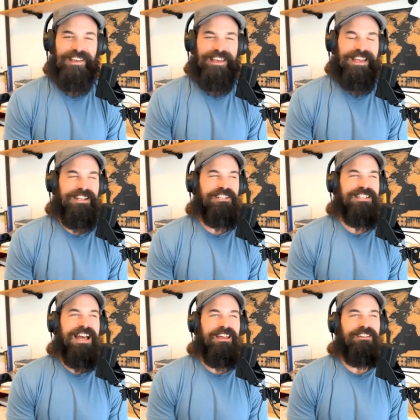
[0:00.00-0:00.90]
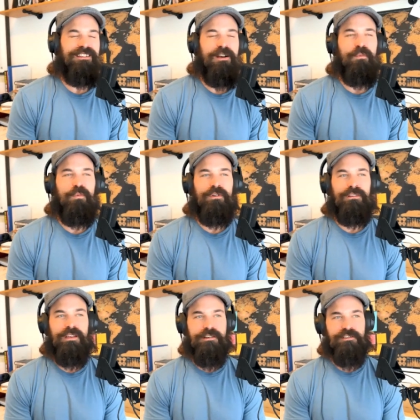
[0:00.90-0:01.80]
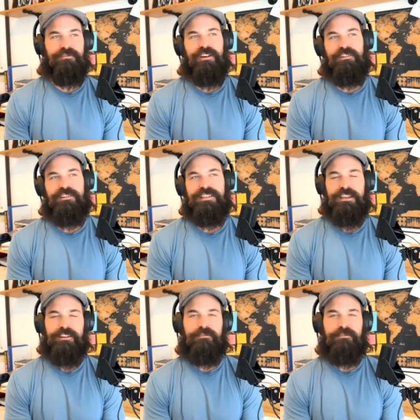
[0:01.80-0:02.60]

It just added a couple more layers of understanding.